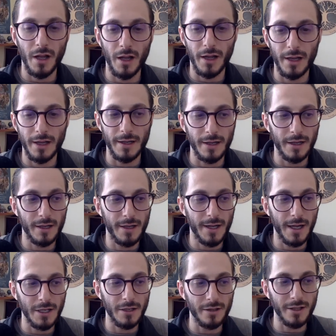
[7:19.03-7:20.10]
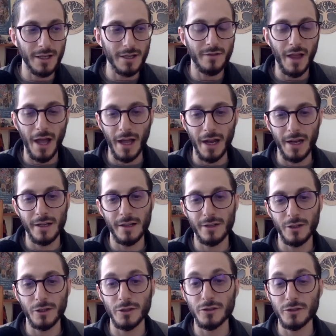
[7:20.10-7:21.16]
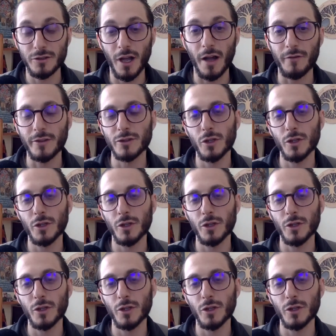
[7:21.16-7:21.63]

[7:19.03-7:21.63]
and you leave that your stuff.